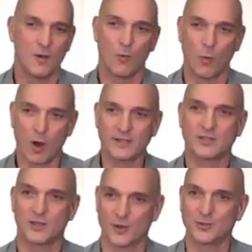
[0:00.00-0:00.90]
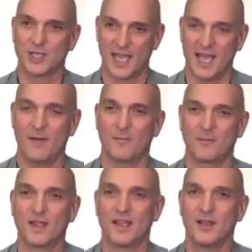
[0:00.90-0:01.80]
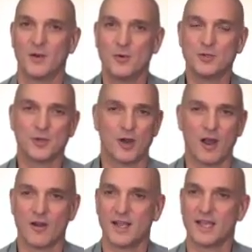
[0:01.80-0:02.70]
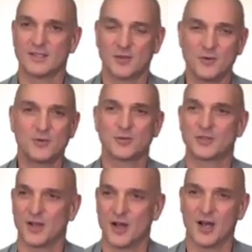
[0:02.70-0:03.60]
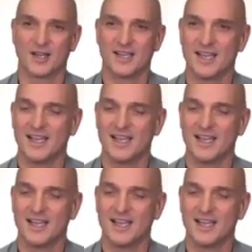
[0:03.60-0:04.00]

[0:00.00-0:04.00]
What's your jam? Who's your artist? Who's your song?